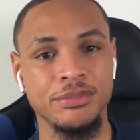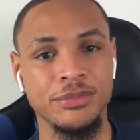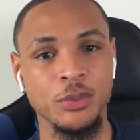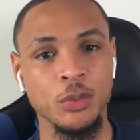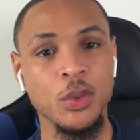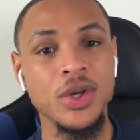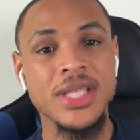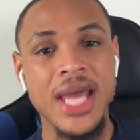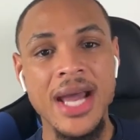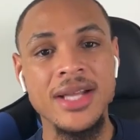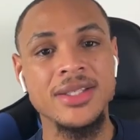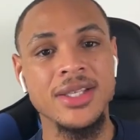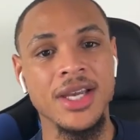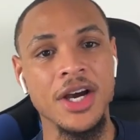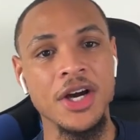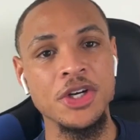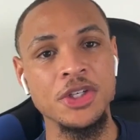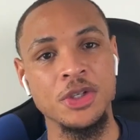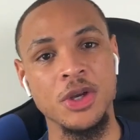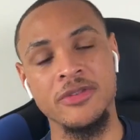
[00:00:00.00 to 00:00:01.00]
What that
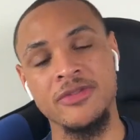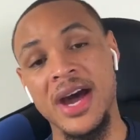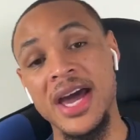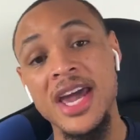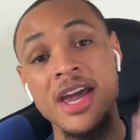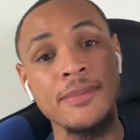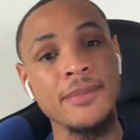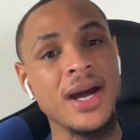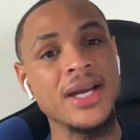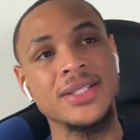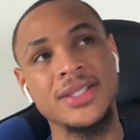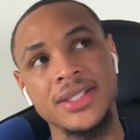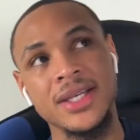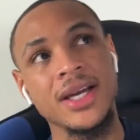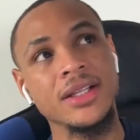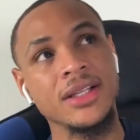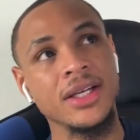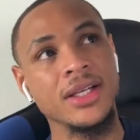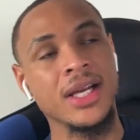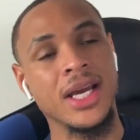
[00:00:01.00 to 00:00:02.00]
tells you, if I hit my
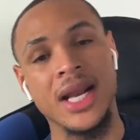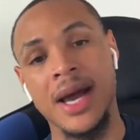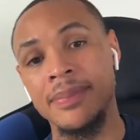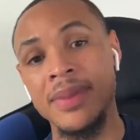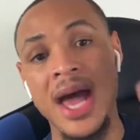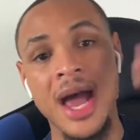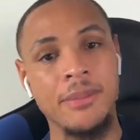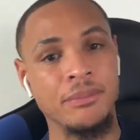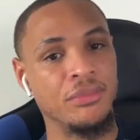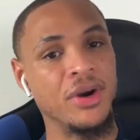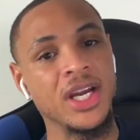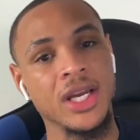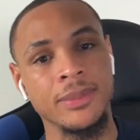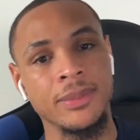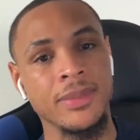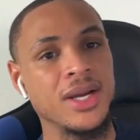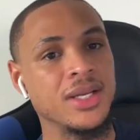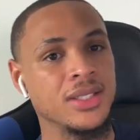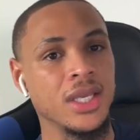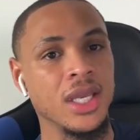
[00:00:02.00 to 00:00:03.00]
ceiling and I'm not breaking
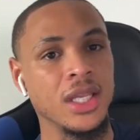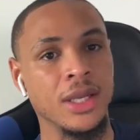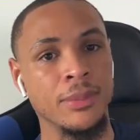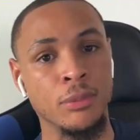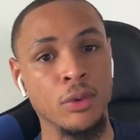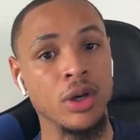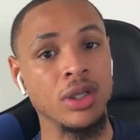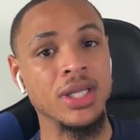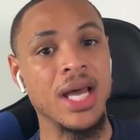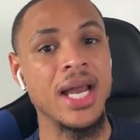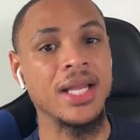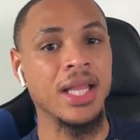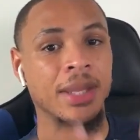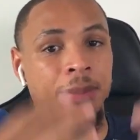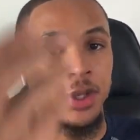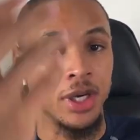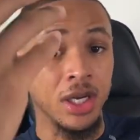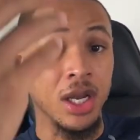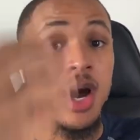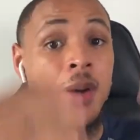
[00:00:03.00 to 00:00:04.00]
my ceiling, more likely I'm
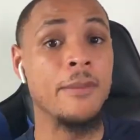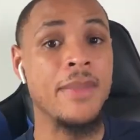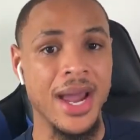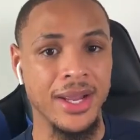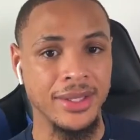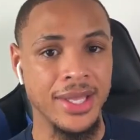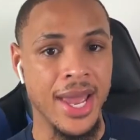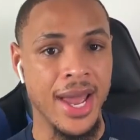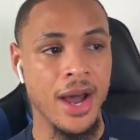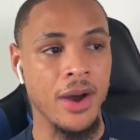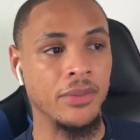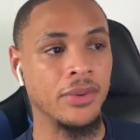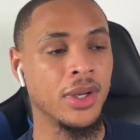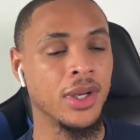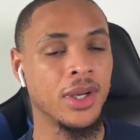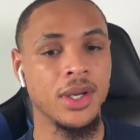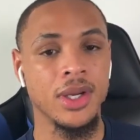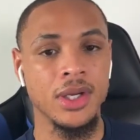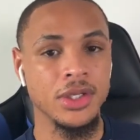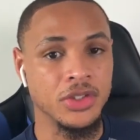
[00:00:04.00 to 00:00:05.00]
going to come back down.
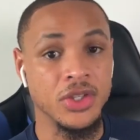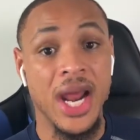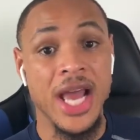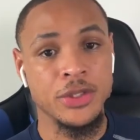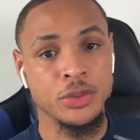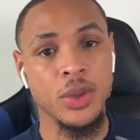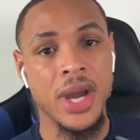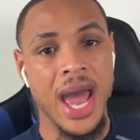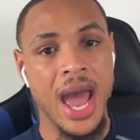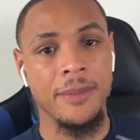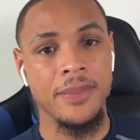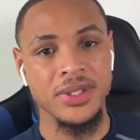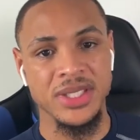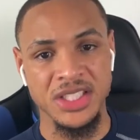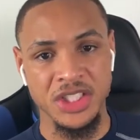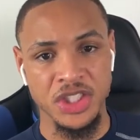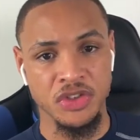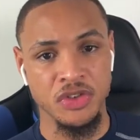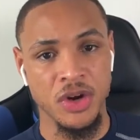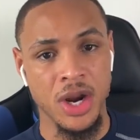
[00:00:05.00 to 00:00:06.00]
So that's what happens.
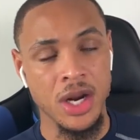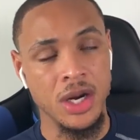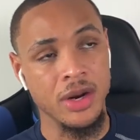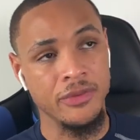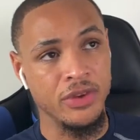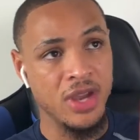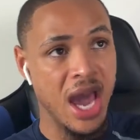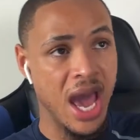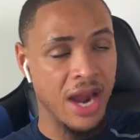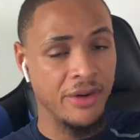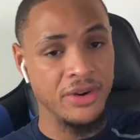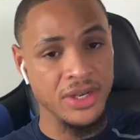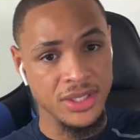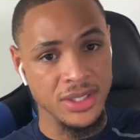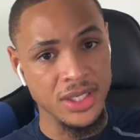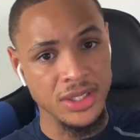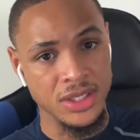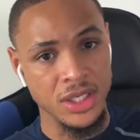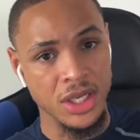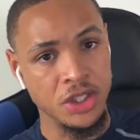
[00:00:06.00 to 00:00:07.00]
As a trader, if you're at
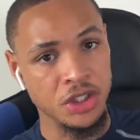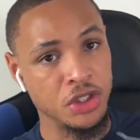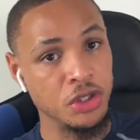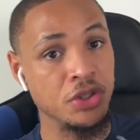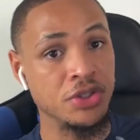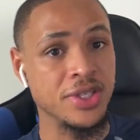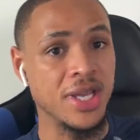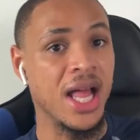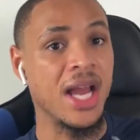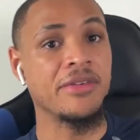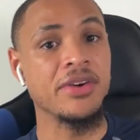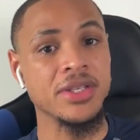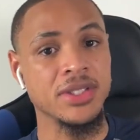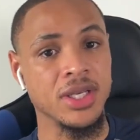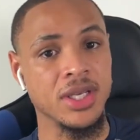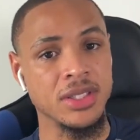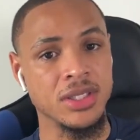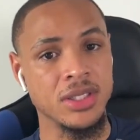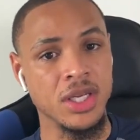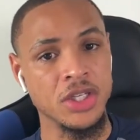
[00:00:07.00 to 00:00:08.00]
resistance, you sell at
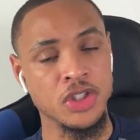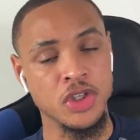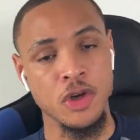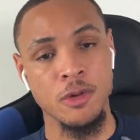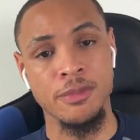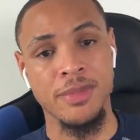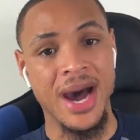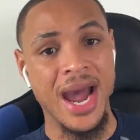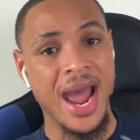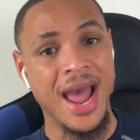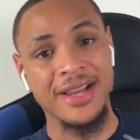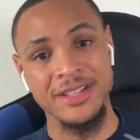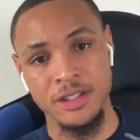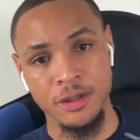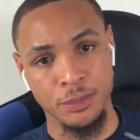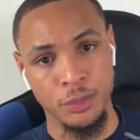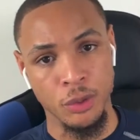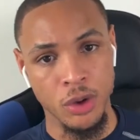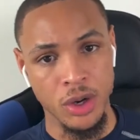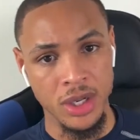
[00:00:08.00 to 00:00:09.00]
resistance, you buy at
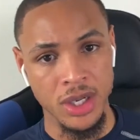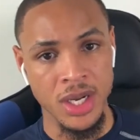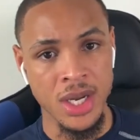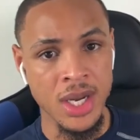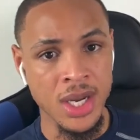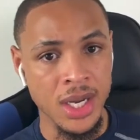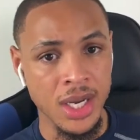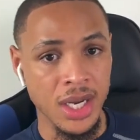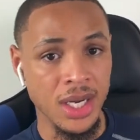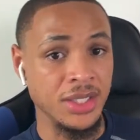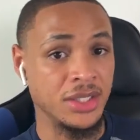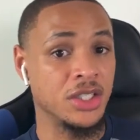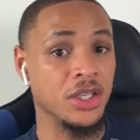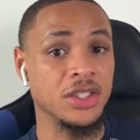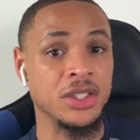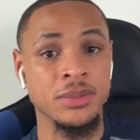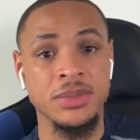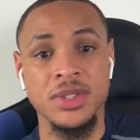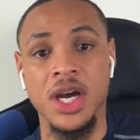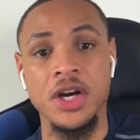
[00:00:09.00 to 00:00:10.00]
support until
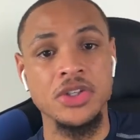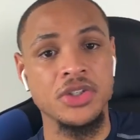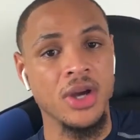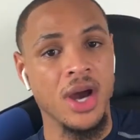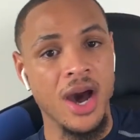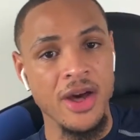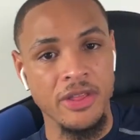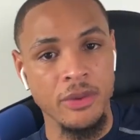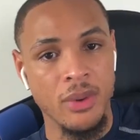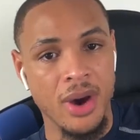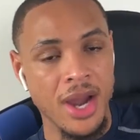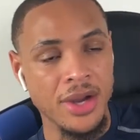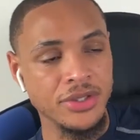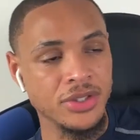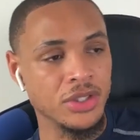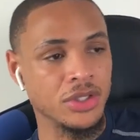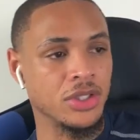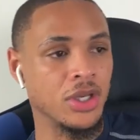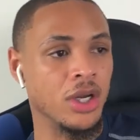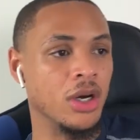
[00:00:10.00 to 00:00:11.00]
someone tells you otherwise.
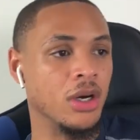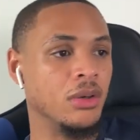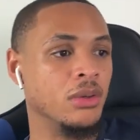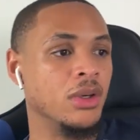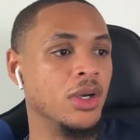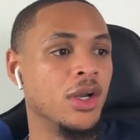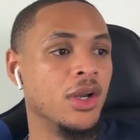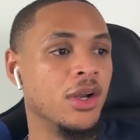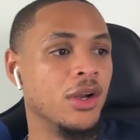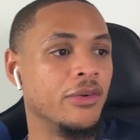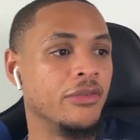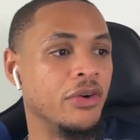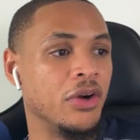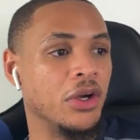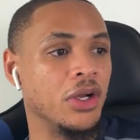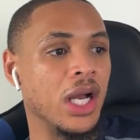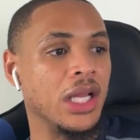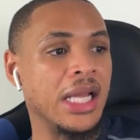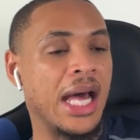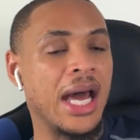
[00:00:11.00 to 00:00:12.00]
So for
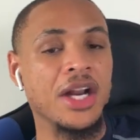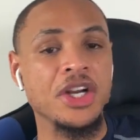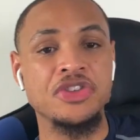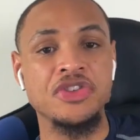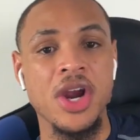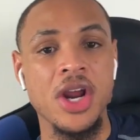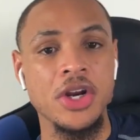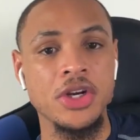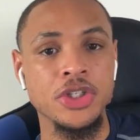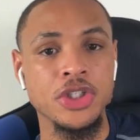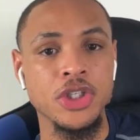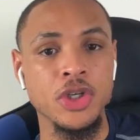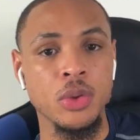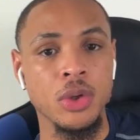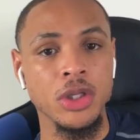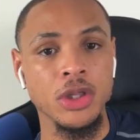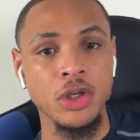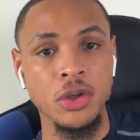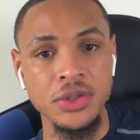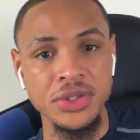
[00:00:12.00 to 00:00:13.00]
a lot of traders who are
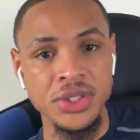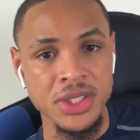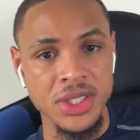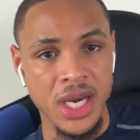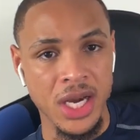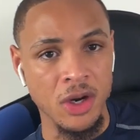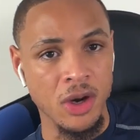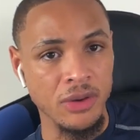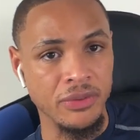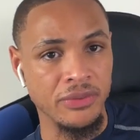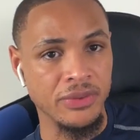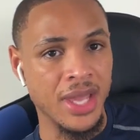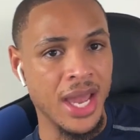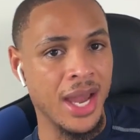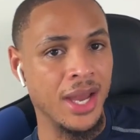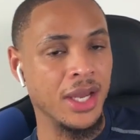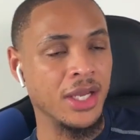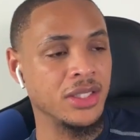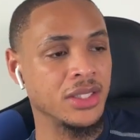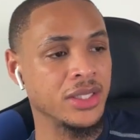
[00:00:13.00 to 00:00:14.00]
losing today off of
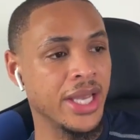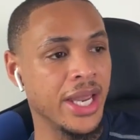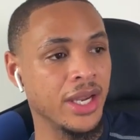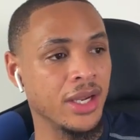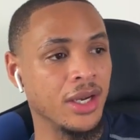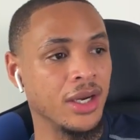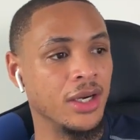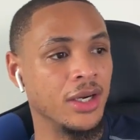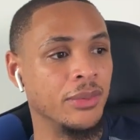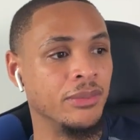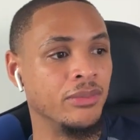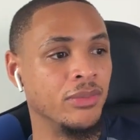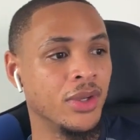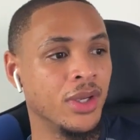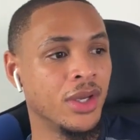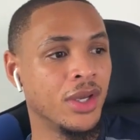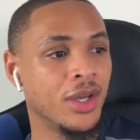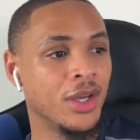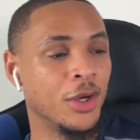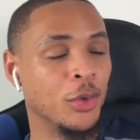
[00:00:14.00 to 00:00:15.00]
that, it's like,
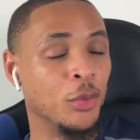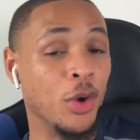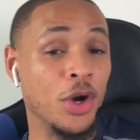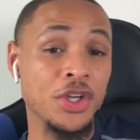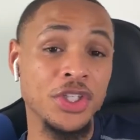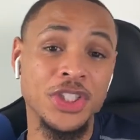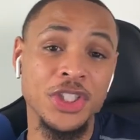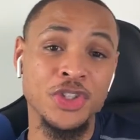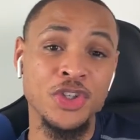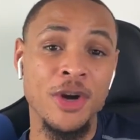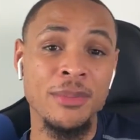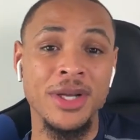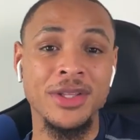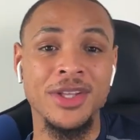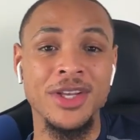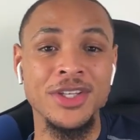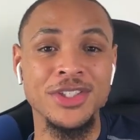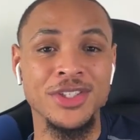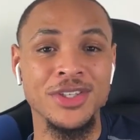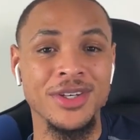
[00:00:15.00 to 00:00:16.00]
well, you should join my
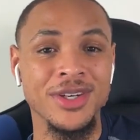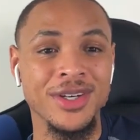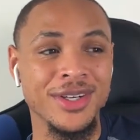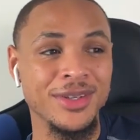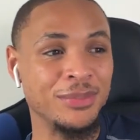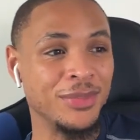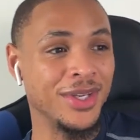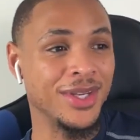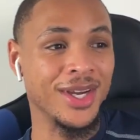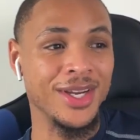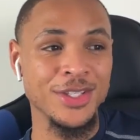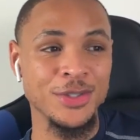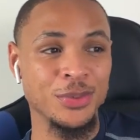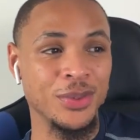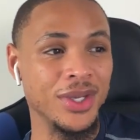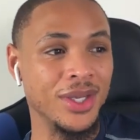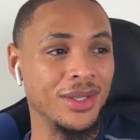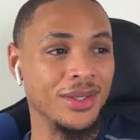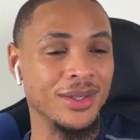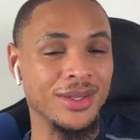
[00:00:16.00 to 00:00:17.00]
Discord because
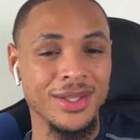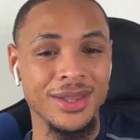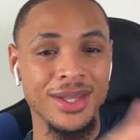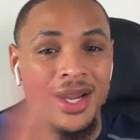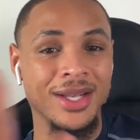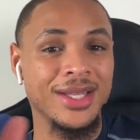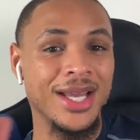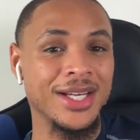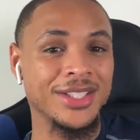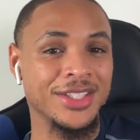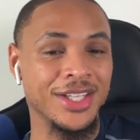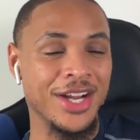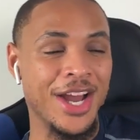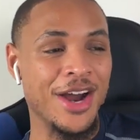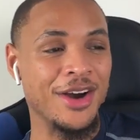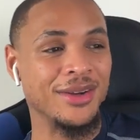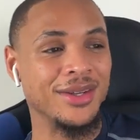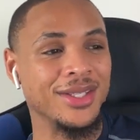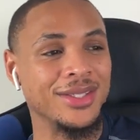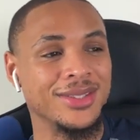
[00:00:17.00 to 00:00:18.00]
we cleared that shit
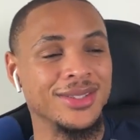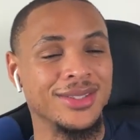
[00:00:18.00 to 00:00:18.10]
out.